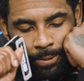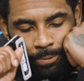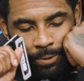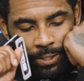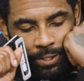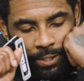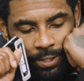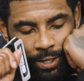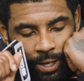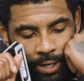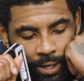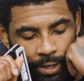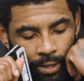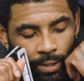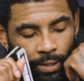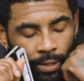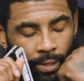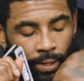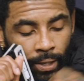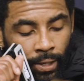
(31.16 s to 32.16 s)
we just got
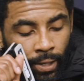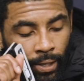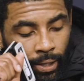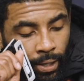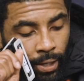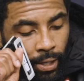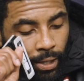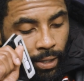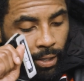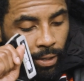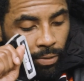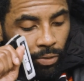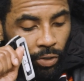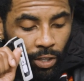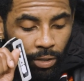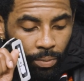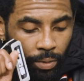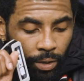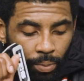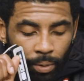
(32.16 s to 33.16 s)
to
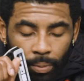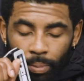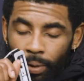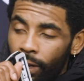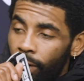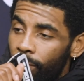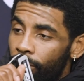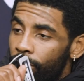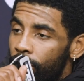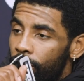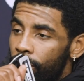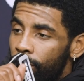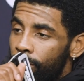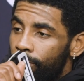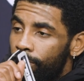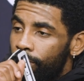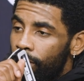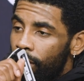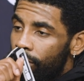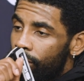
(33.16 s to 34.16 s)
really be prepared for
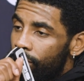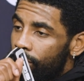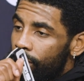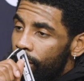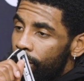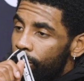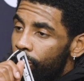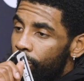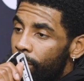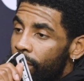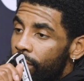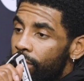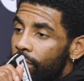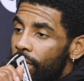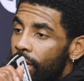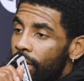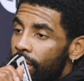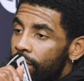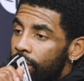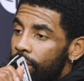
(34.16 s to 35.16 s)
other teams' best
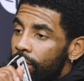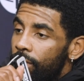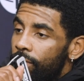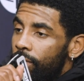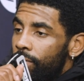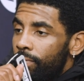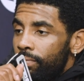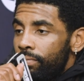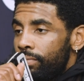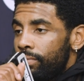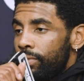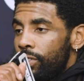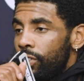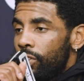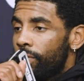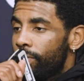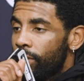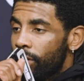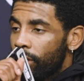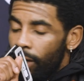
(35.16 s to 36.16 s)
shots, even, you
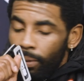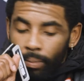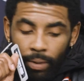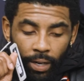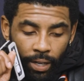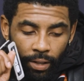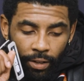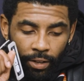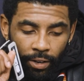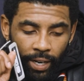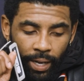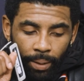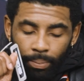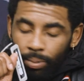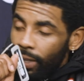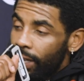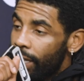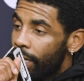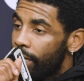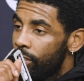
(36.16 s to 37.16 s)
know, if they're coming in and they're not
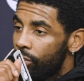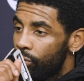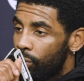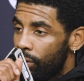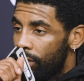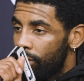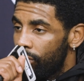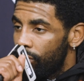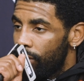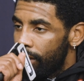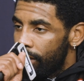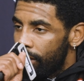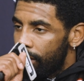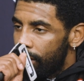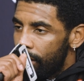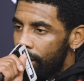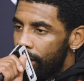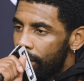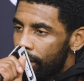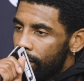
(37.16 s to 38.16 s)
playing as well throughout the
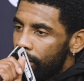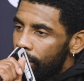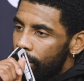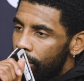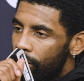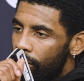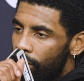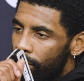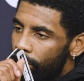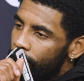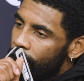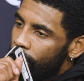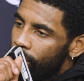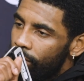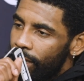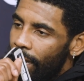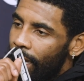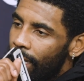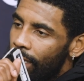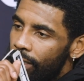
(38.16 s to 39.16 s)
season. You know, they're
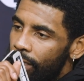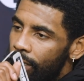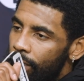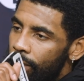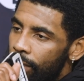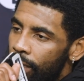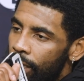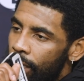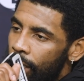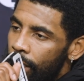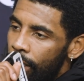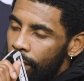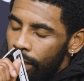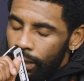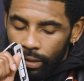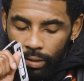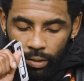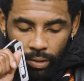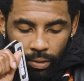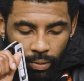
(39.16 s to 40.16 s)
still talented.
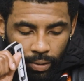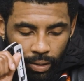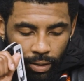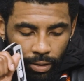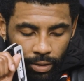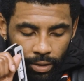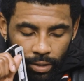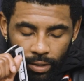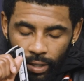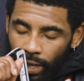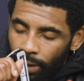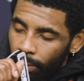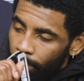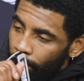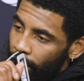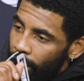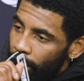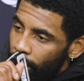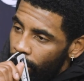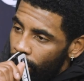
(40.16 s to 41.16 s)
So just got to
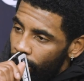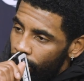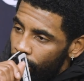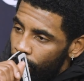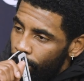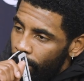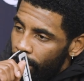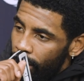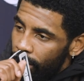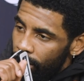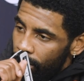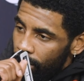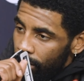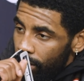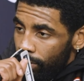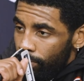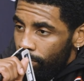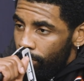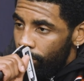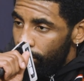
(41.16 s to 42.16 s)
pay our respects
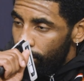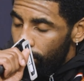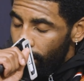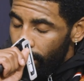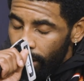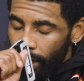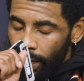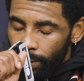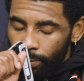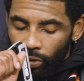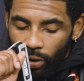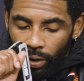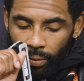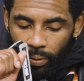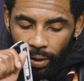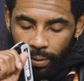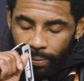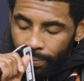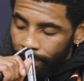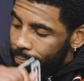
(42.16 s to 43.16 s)
and play the game the right
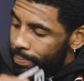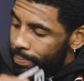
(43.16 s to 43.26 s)
way.